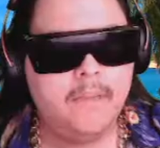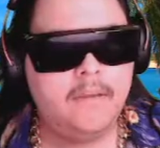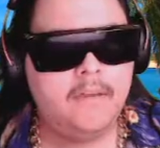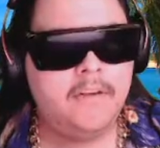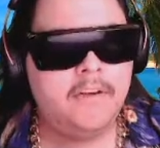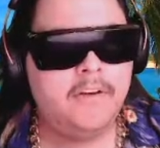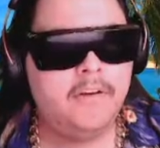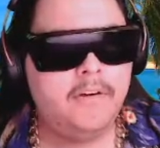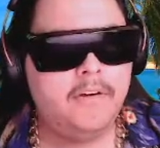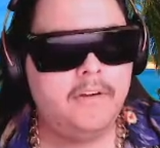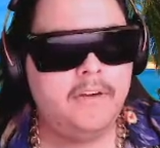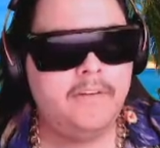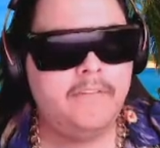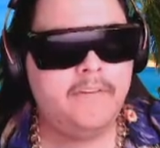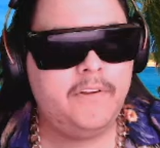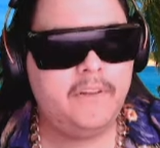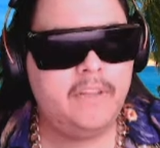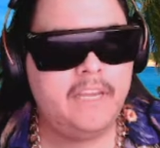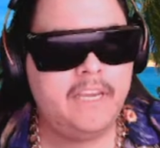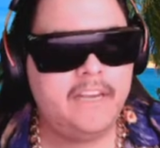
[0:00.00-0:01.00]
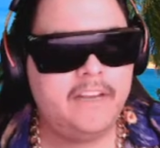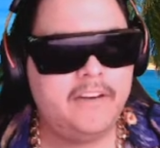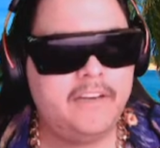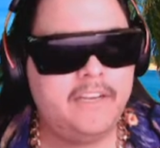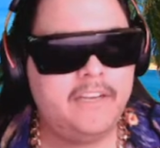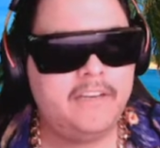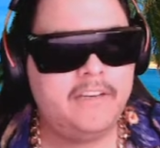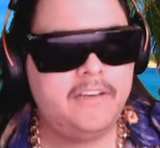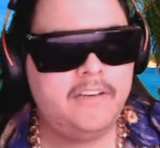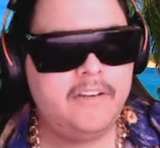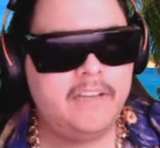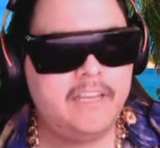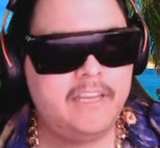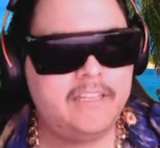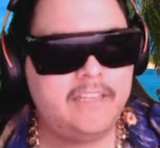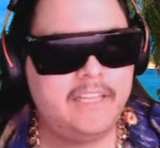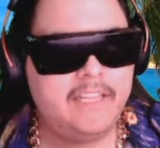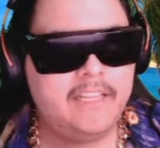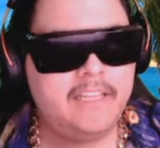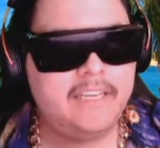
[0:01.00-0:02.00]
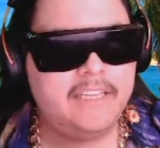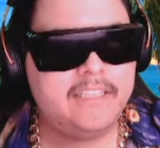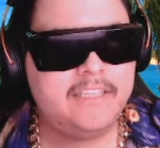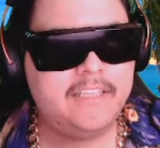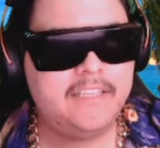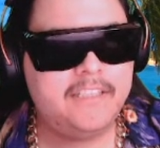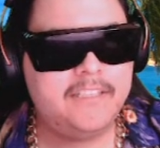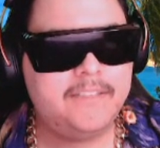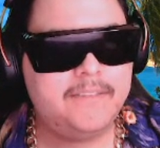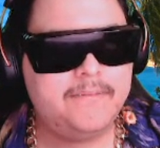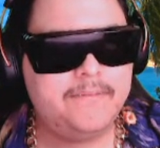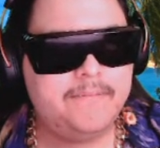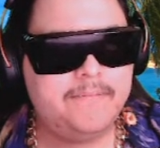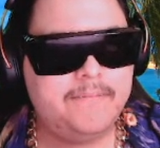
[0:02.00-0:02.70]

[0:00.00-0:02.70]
you know, and if you lay on it, you're like laying like this.